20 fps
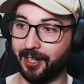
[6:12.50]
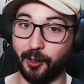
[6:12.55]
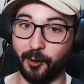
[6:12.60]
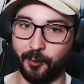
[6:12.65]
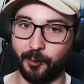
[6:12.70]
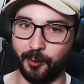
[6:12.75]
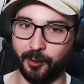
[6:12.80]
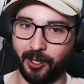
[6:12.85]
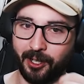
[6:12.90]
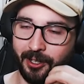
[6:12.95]

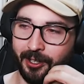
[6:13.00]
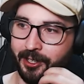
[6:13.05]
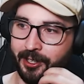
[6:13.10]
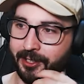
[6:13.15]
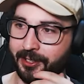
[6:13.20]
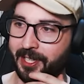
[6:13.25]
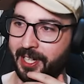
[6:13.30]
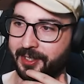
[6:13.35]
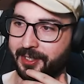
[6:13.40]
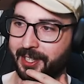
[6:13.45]
Oh, uh oh,
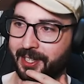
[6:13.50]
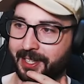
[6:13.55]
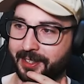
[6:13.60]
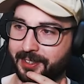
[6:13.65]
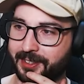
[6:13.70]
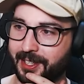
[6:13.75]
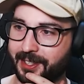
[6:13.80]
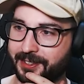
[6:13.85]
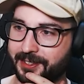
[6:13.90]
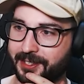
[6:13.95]
that that's
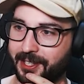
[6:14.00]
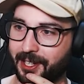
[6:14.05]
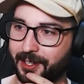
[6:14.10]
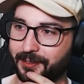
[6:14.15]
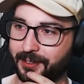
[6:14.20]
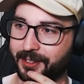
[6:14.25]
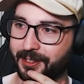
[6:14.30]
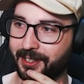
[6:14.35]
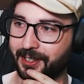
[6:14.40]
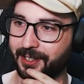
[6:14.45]
that's tough.